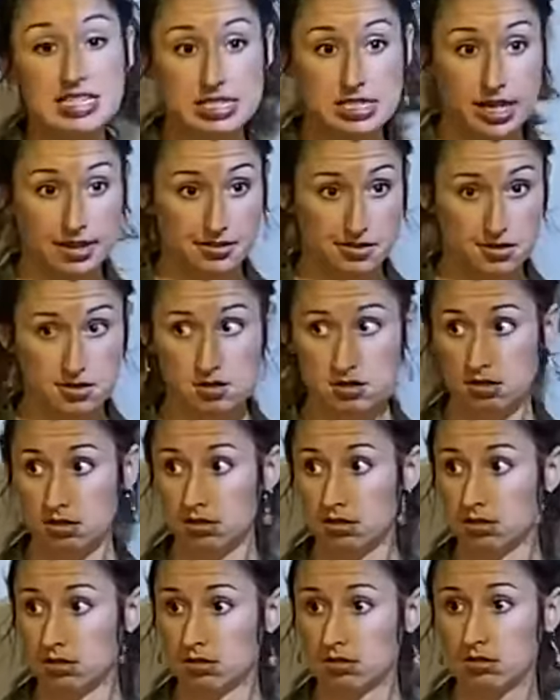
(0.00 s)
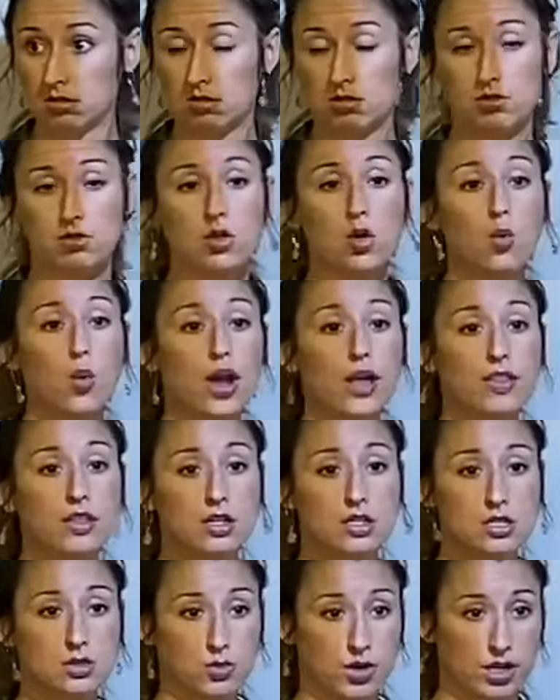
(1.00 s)
sense the way that
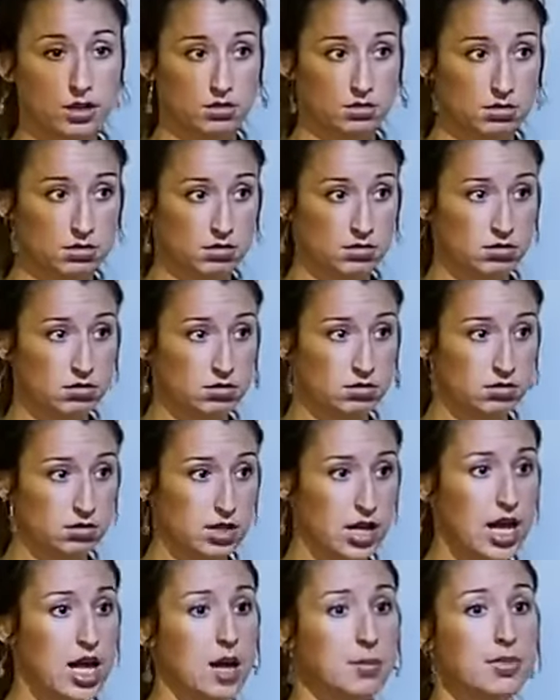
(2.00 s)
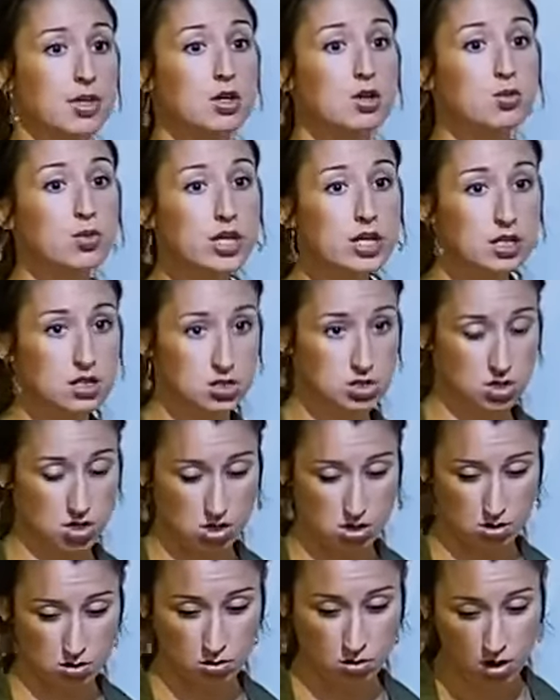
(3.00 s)
it's written. Okay, I'm going to read it to
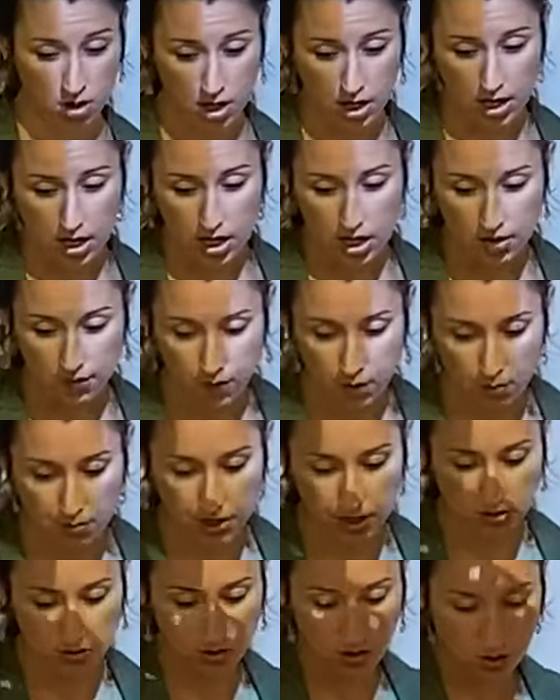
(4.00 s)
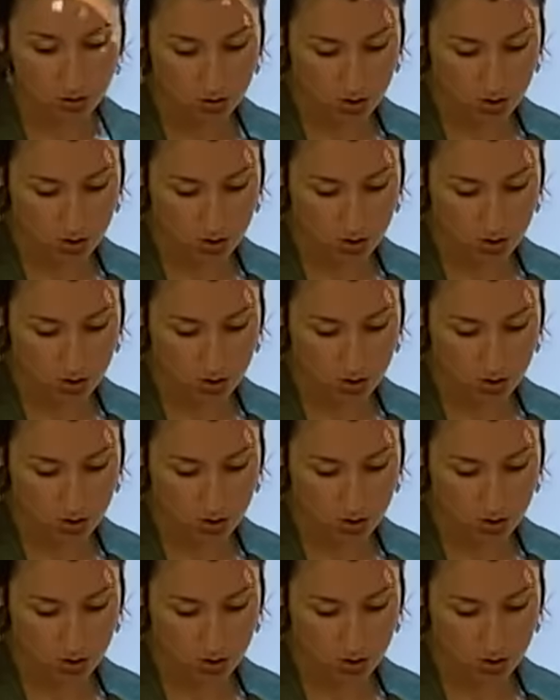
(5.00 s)
you. If you picked no